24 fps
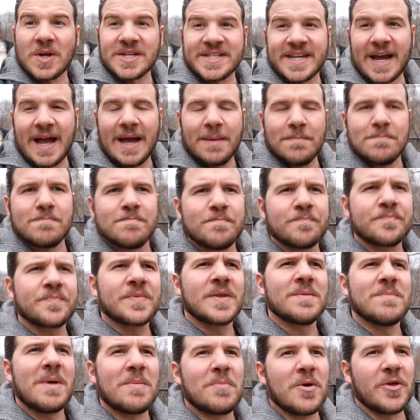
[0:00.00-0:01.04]
one time,
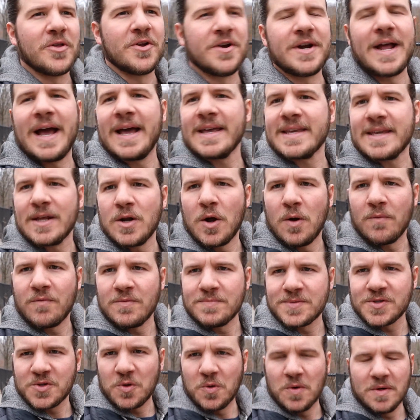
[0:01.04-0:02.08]
my brother and I get home
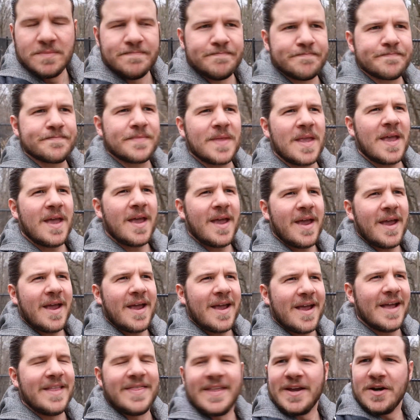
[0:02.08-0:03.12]
from school,
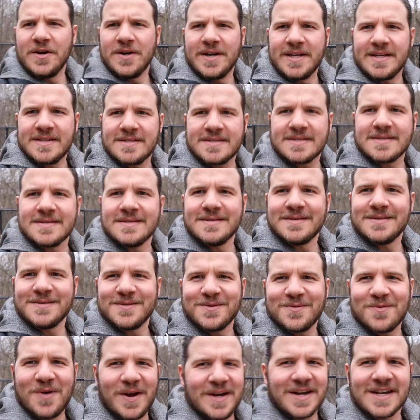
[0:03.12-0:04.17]
and there it is,
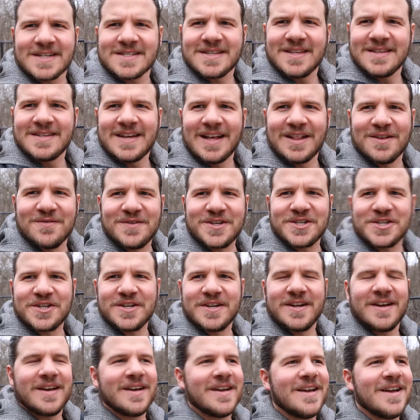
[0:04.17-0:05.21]
right next to the
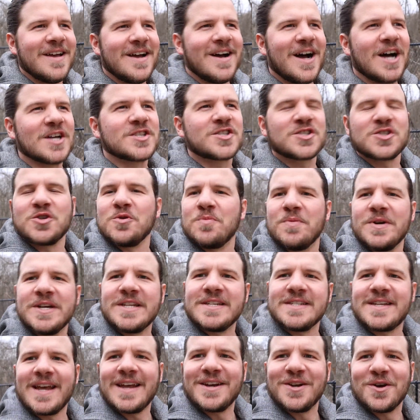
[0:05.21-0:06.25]
television, a Super
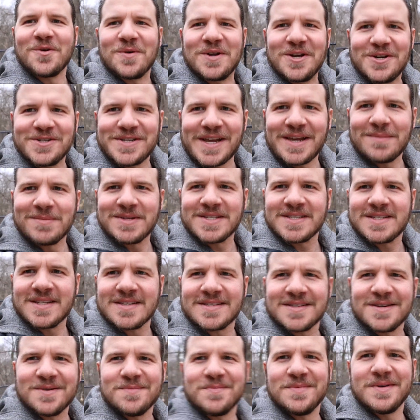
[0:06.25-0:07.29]
Nintendo Entertainment
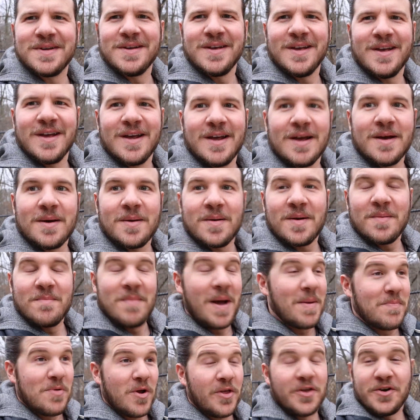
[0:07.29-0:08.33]
System
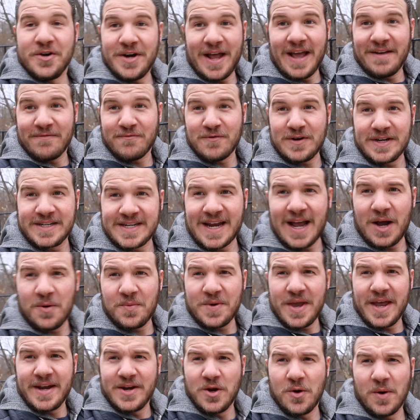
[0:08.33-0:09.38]
my brother and I freaked out.
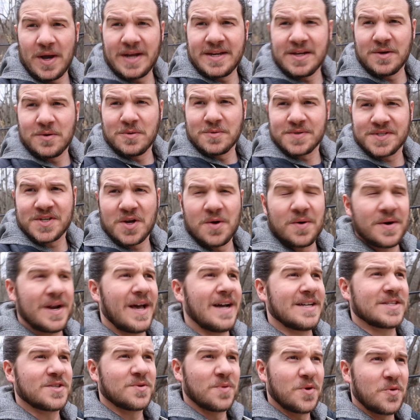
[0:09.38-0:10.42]
We had no idea what was going
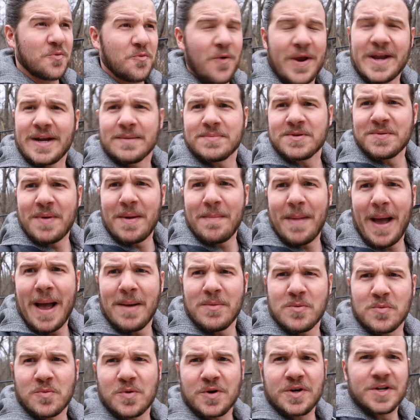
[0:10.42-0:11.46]
on. So we ran up to my
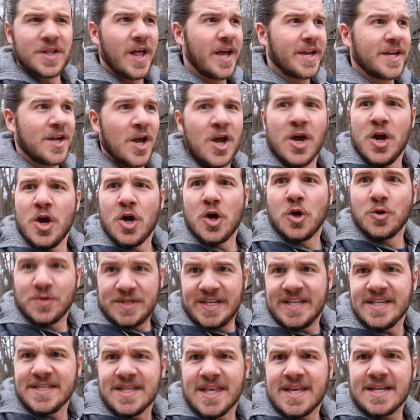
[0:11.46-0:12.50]
mom and we were like,
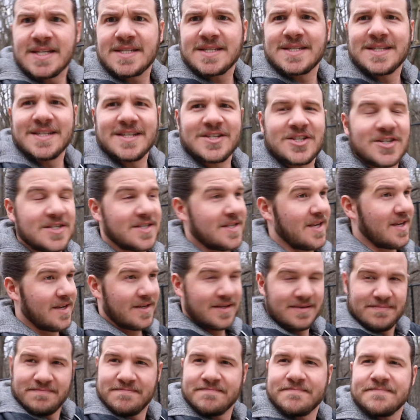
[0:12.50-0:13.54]
whose is this? And she's
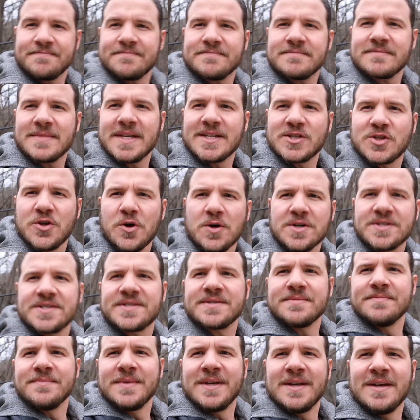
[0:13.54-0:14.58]
like, it's
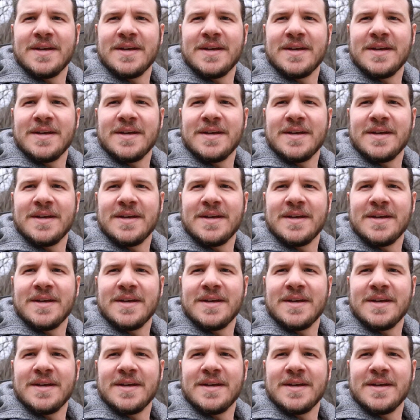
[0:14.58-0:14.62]
yours.